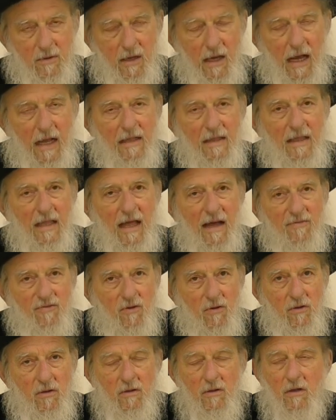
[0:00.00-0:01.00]
a
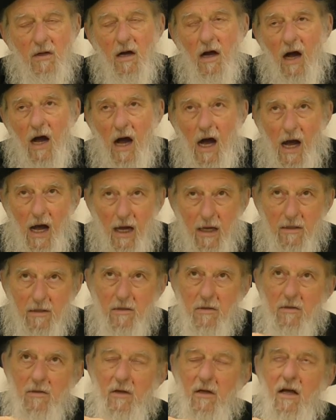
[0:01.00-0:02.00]
level on
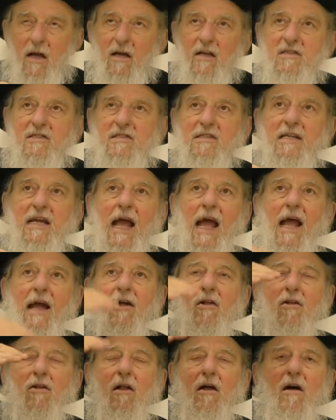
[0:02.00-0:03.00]
a
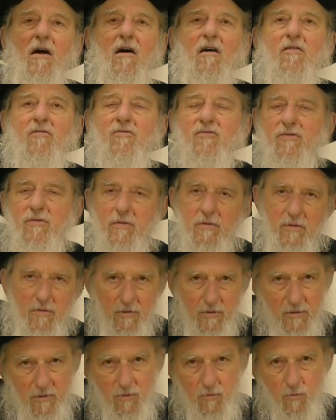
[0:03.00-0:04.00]
scale of
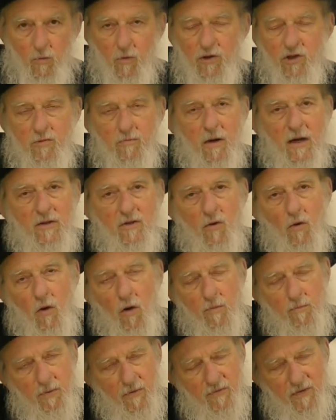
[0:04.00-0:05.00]
what you might call
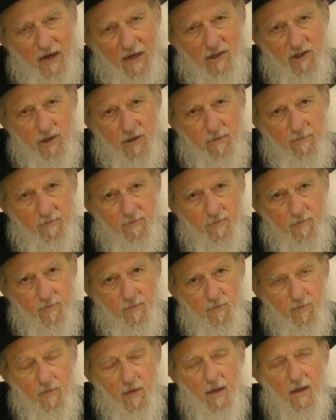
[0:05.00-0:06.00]
perfection.
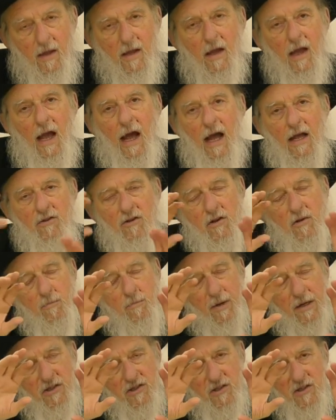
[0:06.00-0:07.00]
And you can
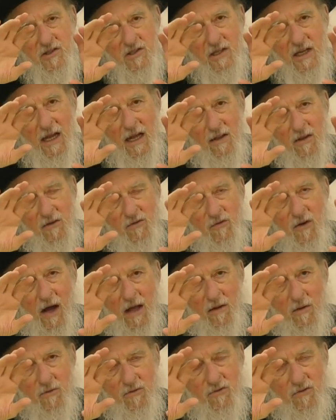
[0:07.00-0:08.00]
picture the scale as
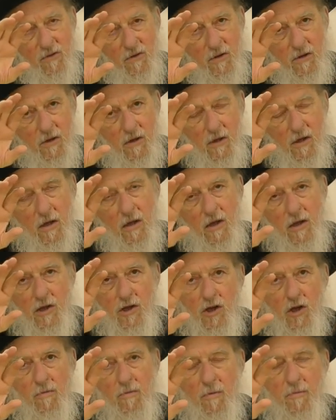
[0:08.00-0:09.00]
follows
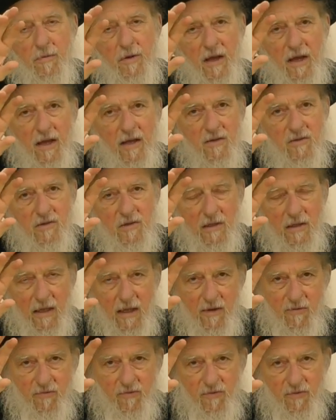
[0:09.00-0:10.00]
human beings
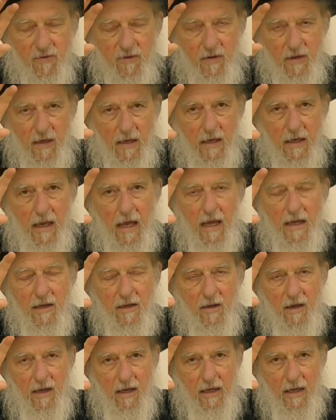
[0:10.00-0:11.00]
live in a,
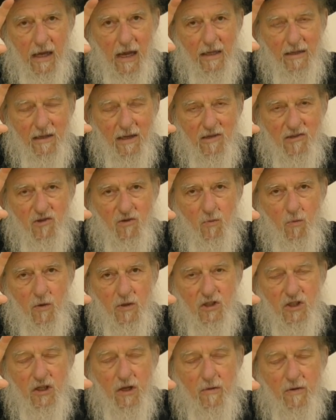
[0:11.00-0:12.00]
in a context in
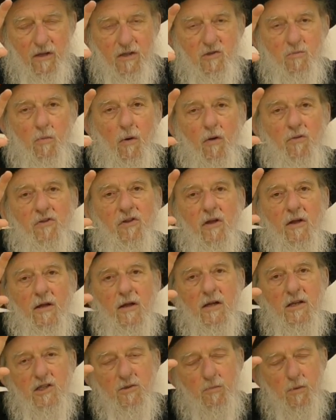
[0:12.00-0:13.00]
which there is both
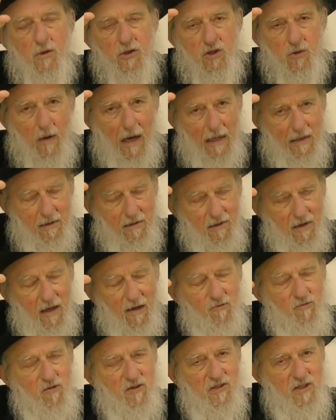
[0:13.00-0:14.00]
spirituality
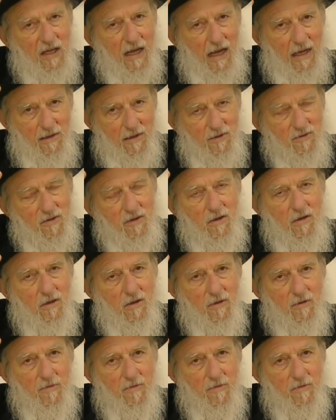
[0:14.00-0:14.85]
and physicality.